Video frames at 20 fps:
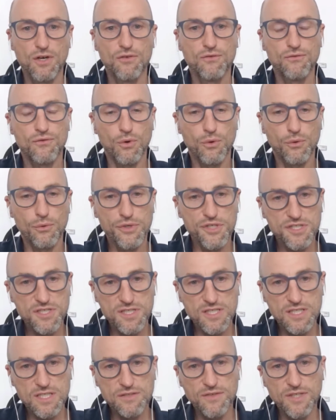for
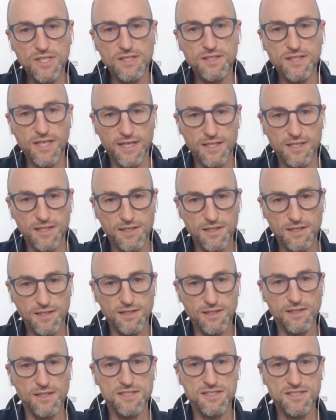receiving
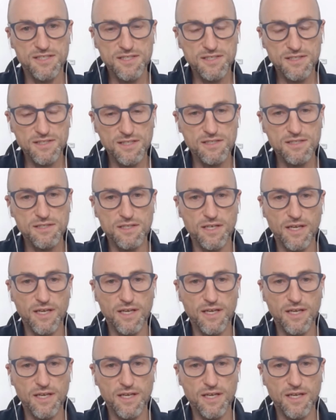technical assistance